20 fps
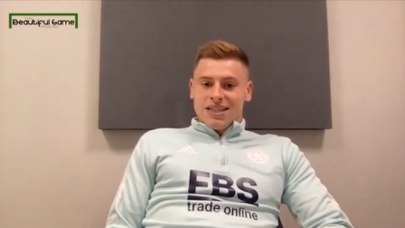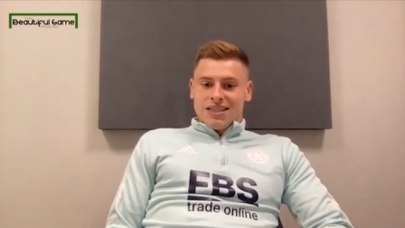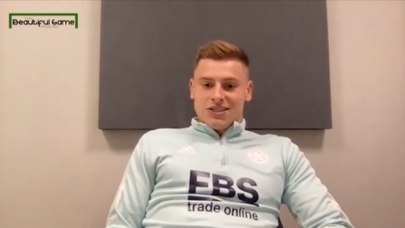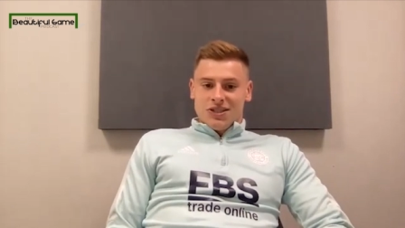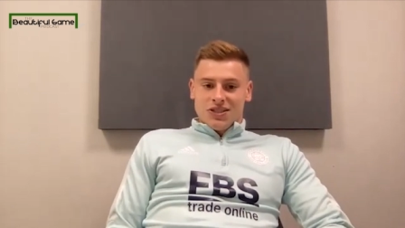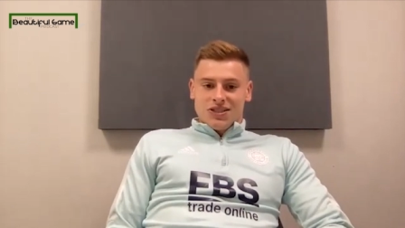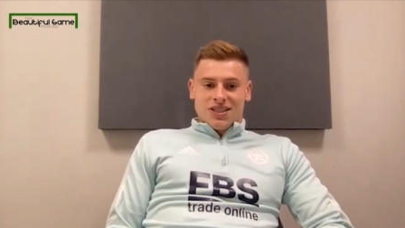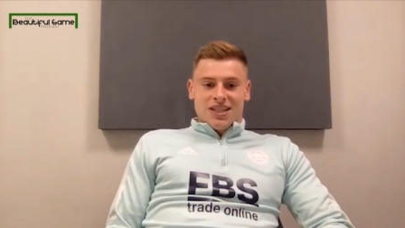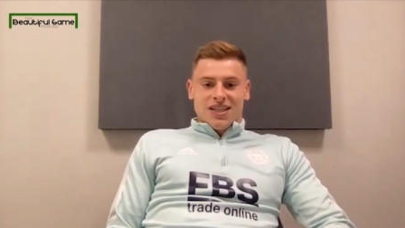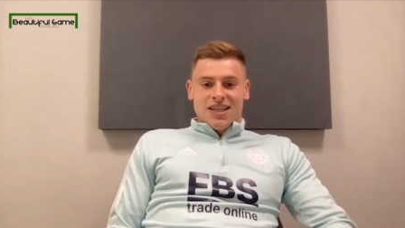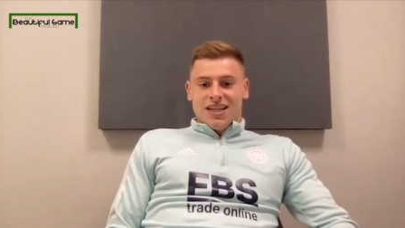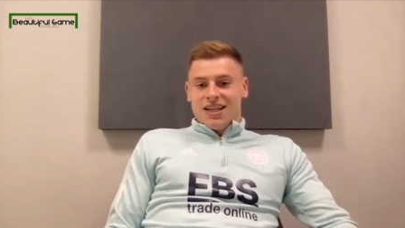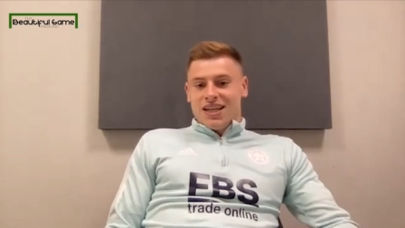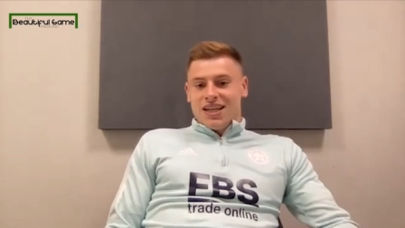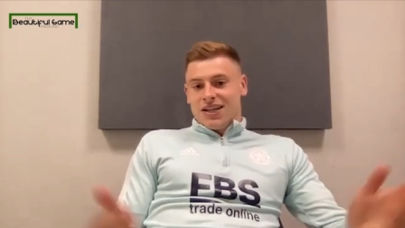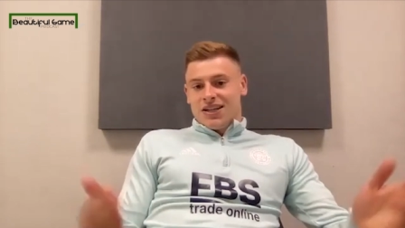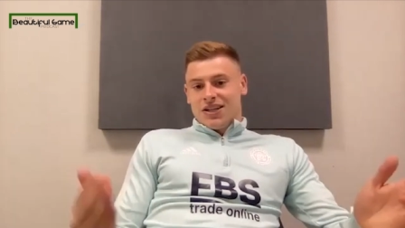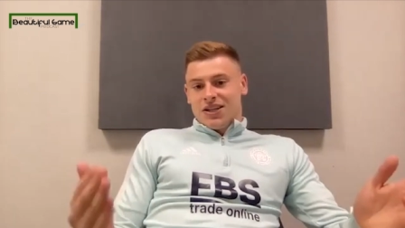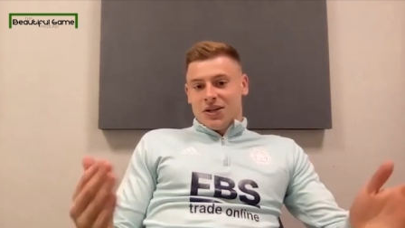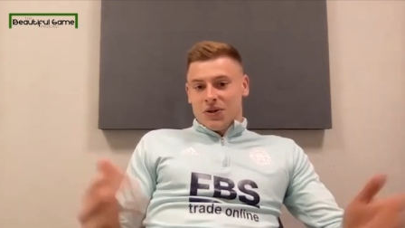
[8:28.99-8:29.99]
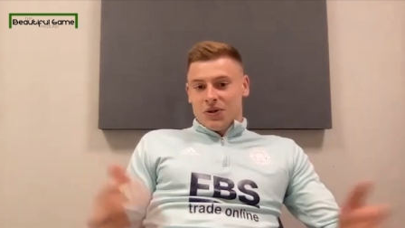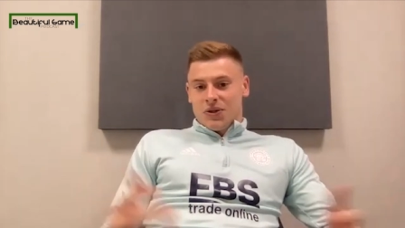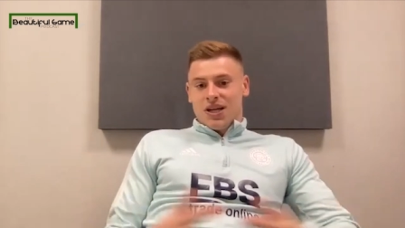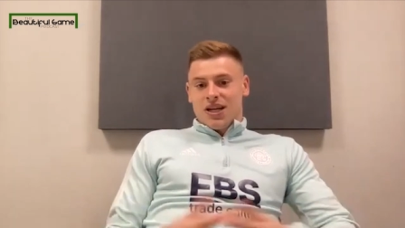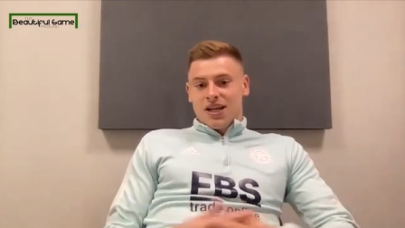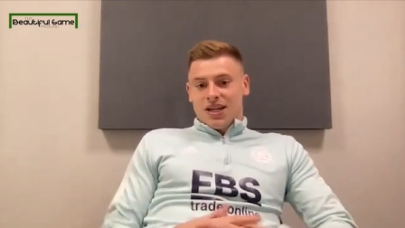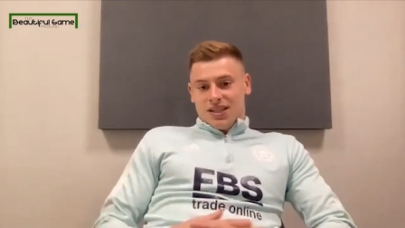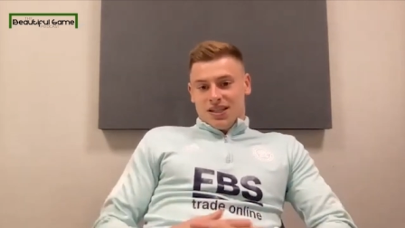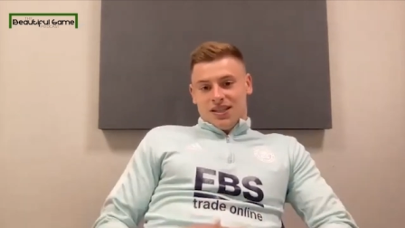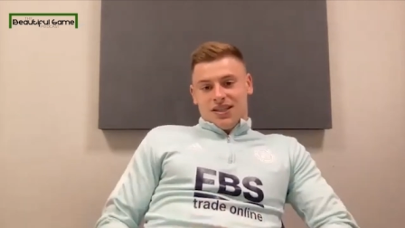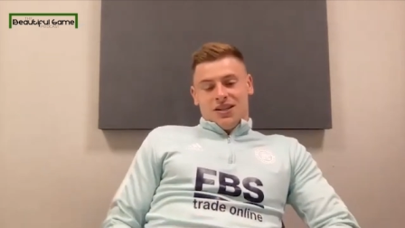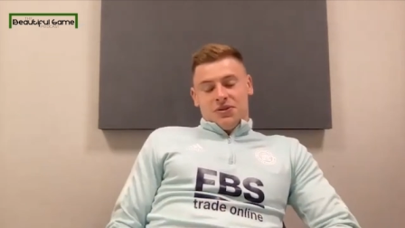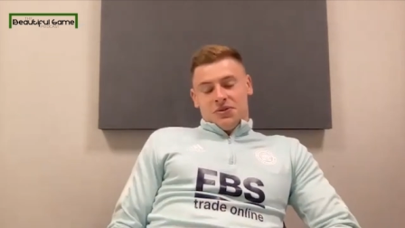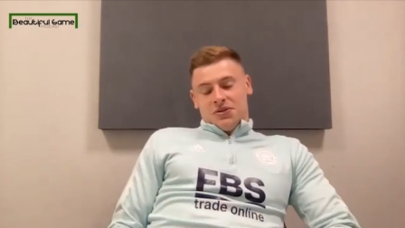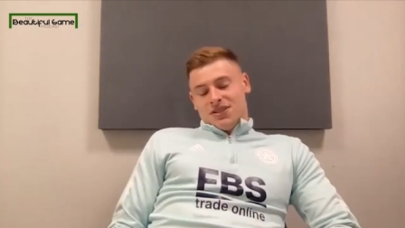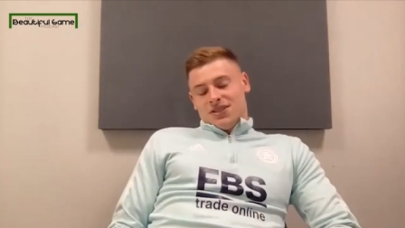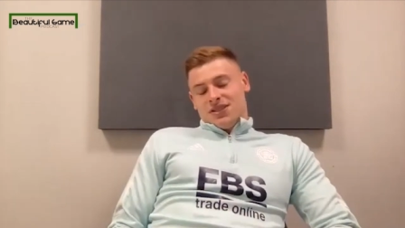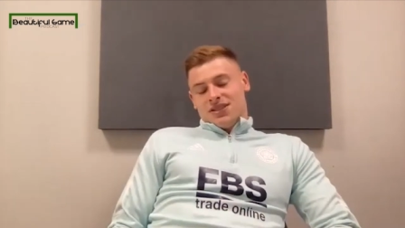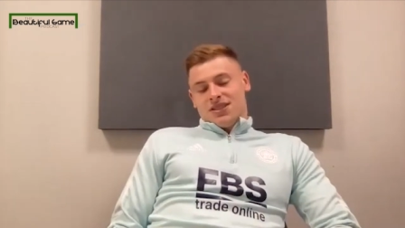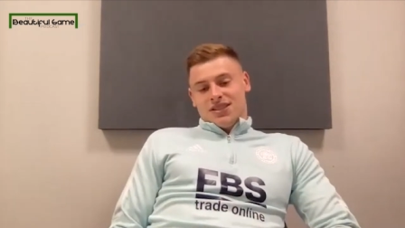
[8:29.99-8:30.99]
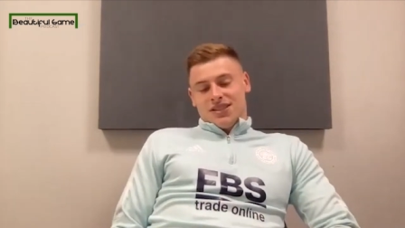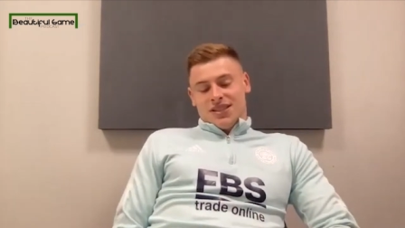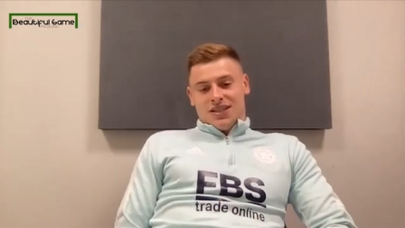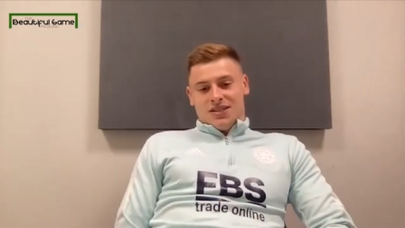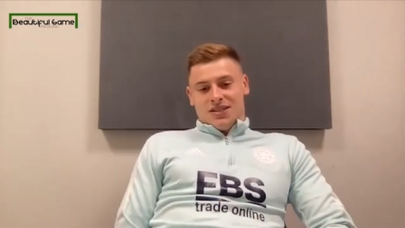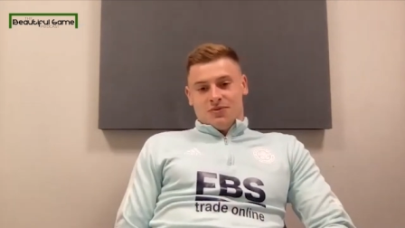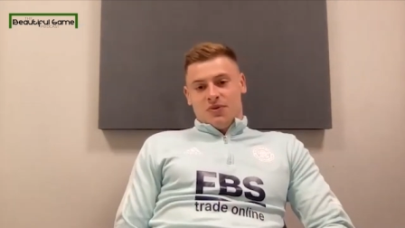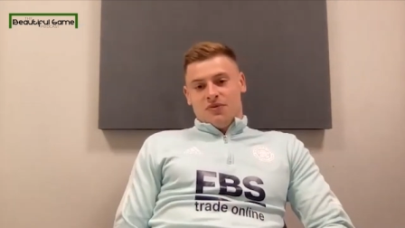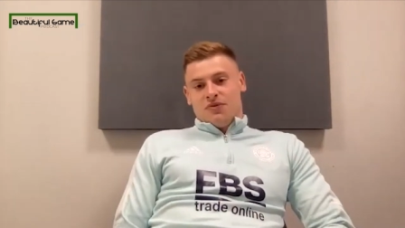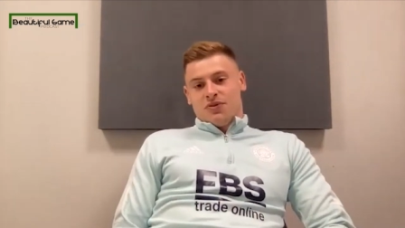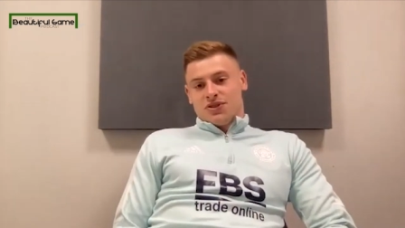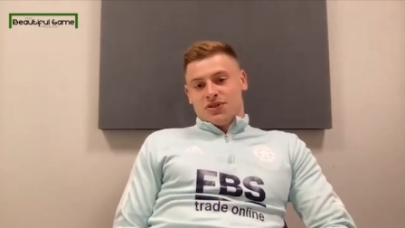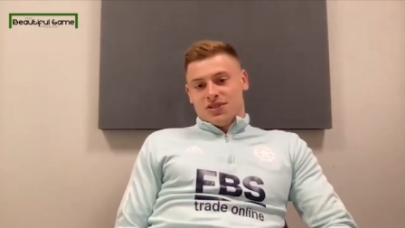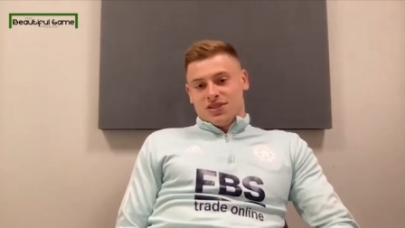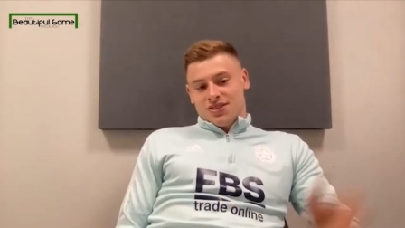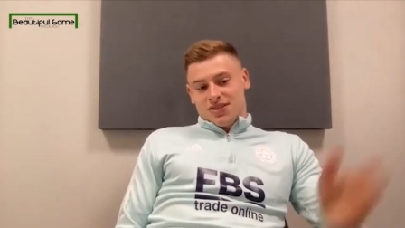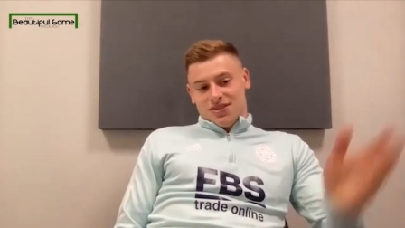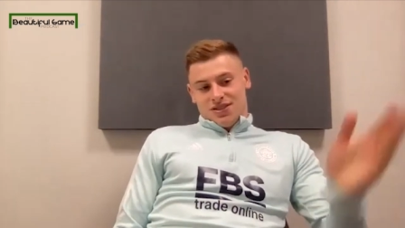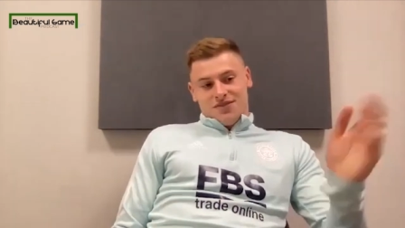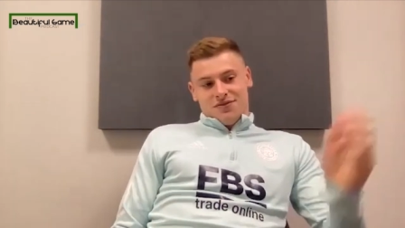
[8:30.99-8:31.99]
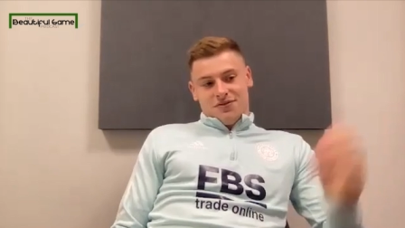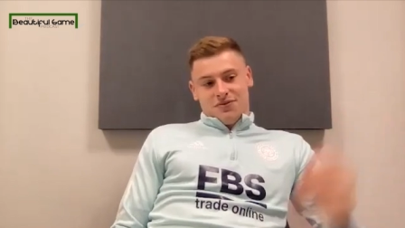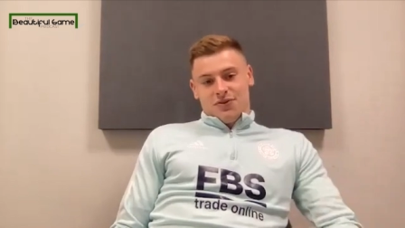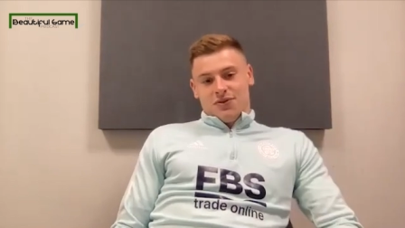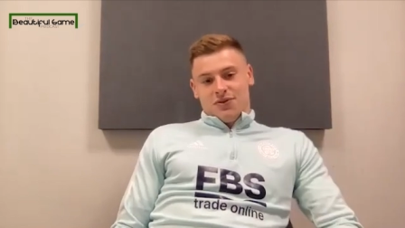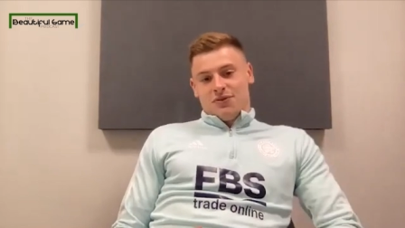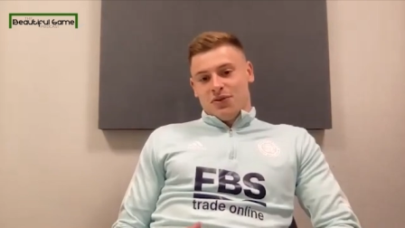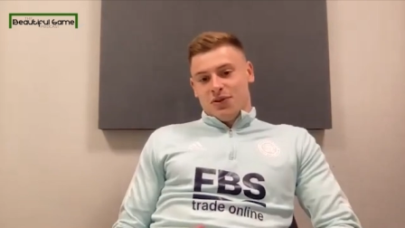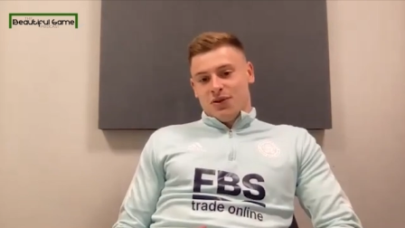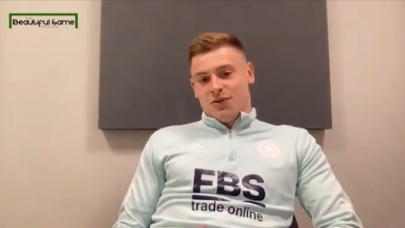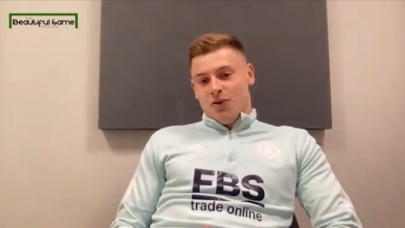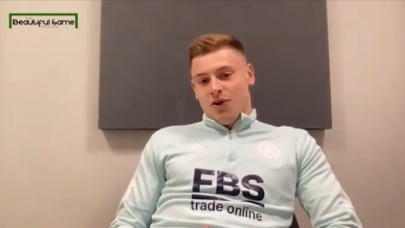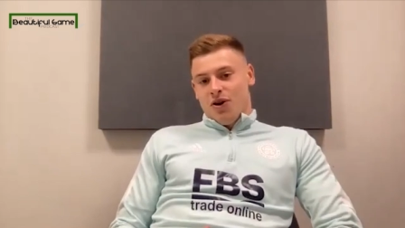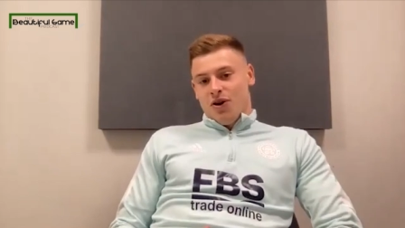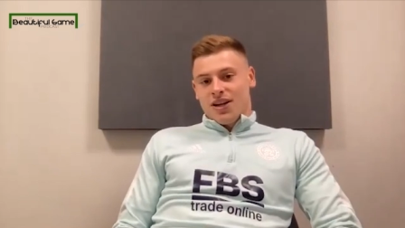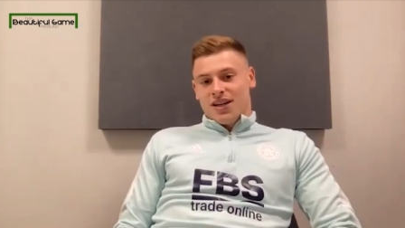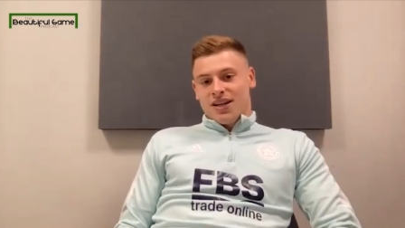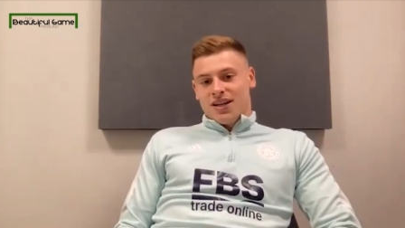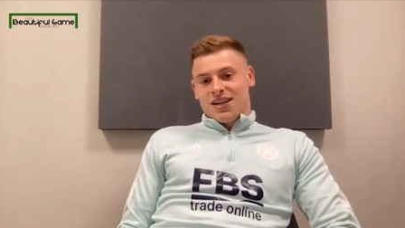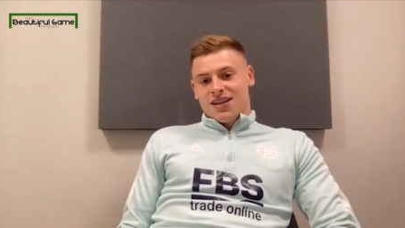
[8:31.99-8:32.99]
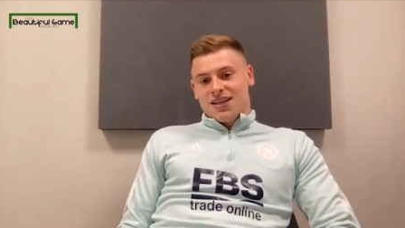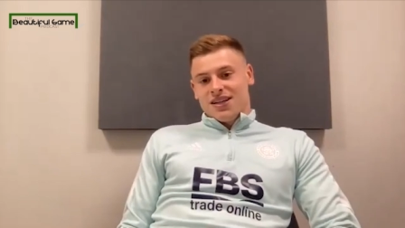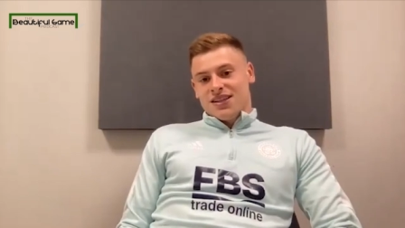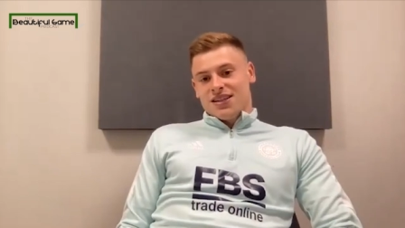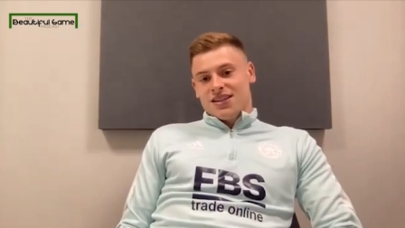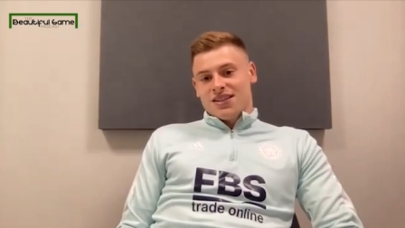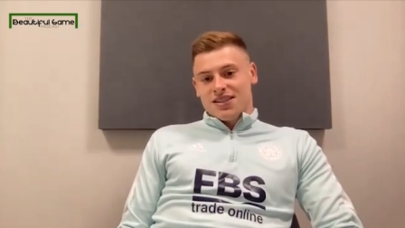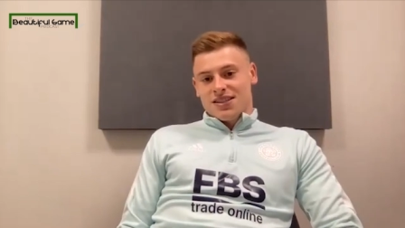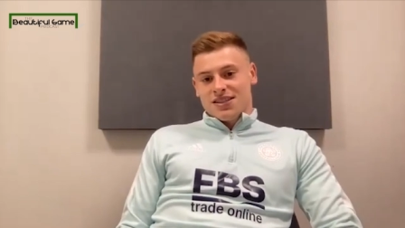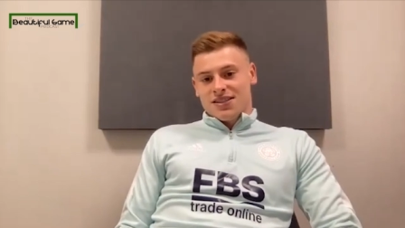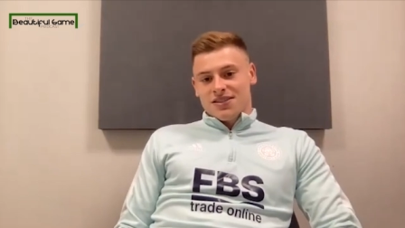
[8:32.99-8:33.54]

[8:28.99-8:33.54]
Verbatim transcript: it's nice to hear that and know that, you know, he's, he's with us for the, for the ride.